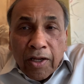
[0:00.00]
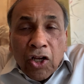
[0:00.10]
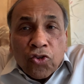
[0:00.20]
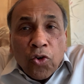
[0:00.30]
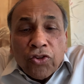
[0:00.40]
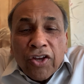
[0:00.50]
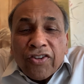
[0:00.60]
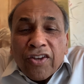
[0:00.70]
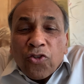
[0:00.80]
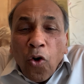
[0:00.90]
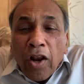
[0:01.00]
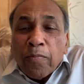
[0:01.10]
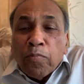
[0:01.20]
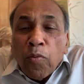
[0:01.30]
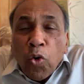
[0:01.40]
So this is called
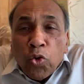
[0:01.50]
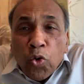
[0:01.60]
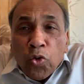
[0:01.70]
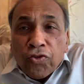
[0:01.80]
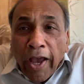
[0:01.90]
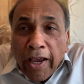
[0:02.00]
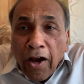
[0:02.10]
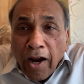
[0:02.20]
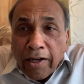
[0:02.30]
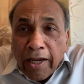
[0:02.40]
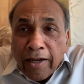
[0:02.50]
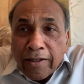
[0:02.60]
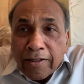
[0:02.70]
monozygotic